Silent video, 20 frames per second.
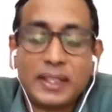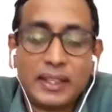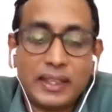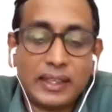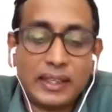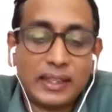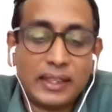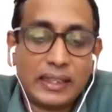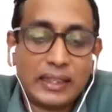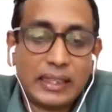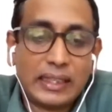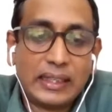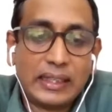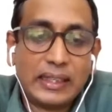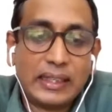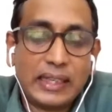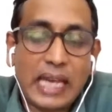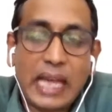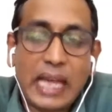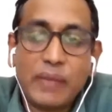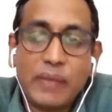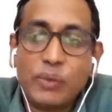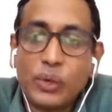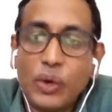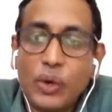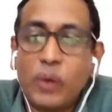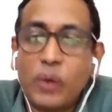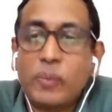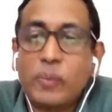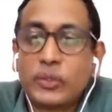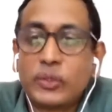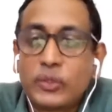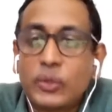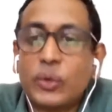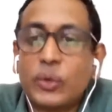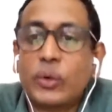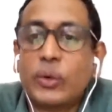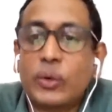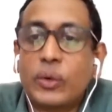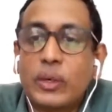And I would
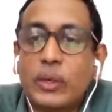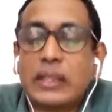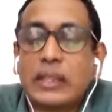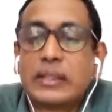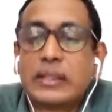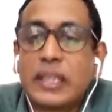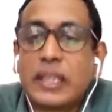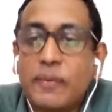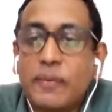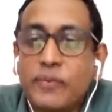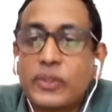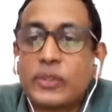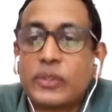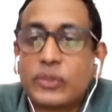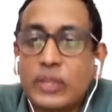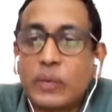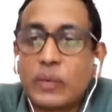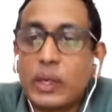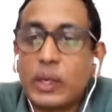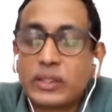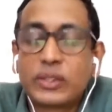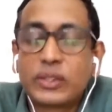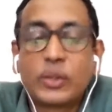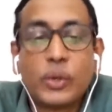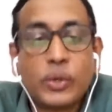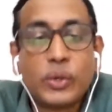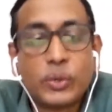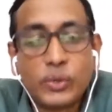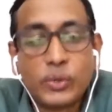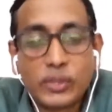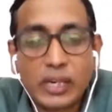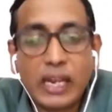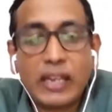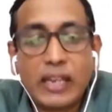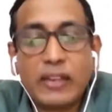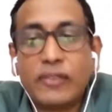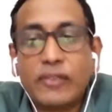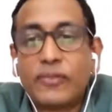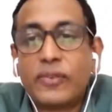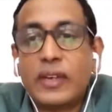almost go a step further to say, what's going to
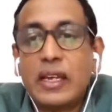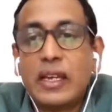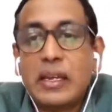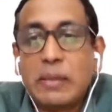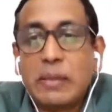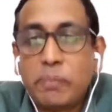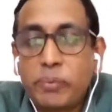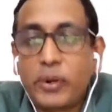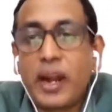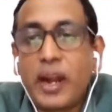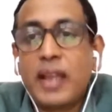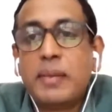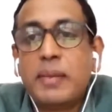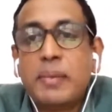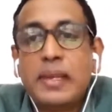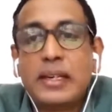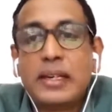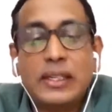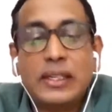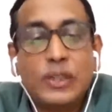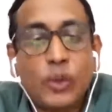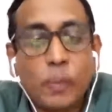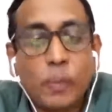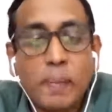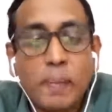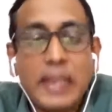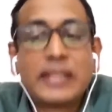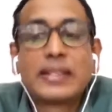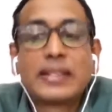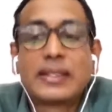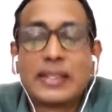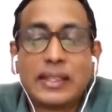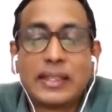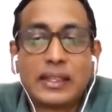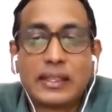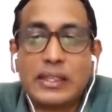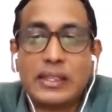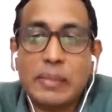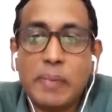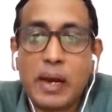drive primary
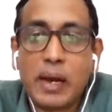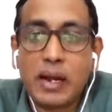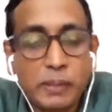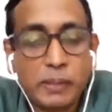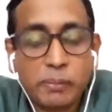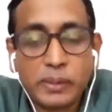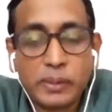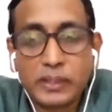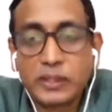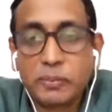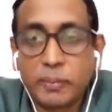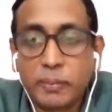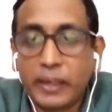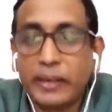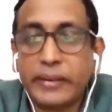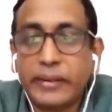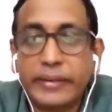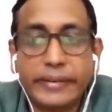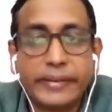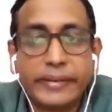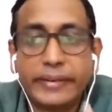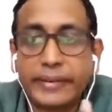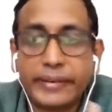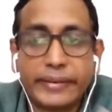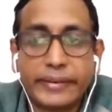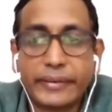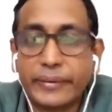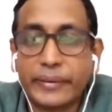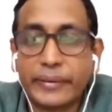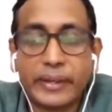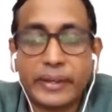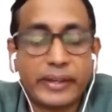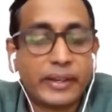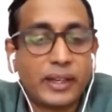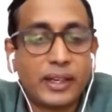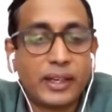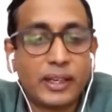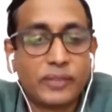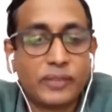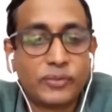domestic demand? People spend
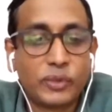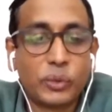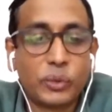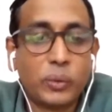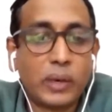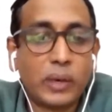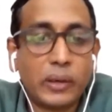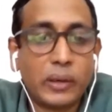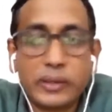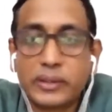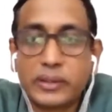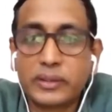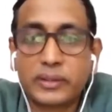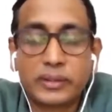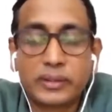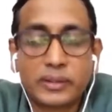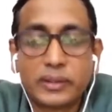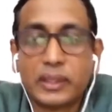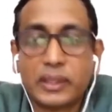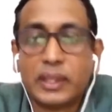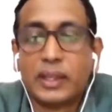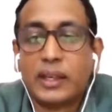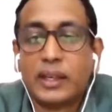1.5 to 2 hours